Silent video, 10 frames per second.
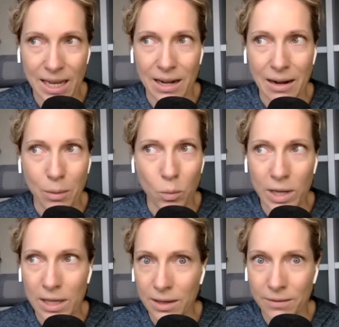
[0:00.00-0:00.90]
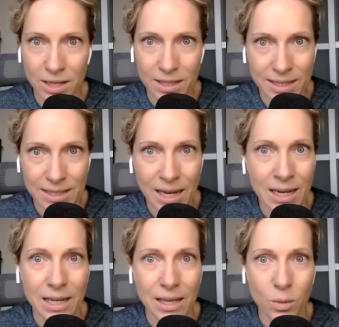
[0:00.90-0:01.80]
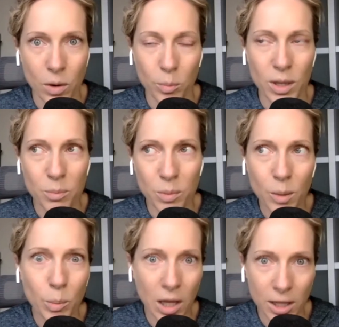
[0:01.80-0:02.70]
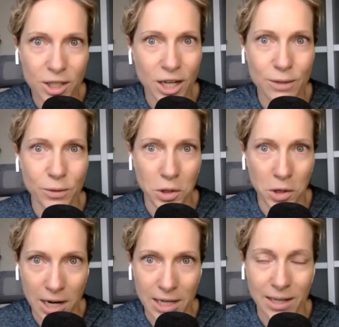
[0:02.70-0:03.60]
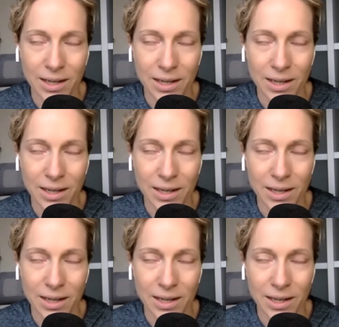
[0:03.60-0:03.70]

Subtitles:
And we live in a society where people apologize for crying.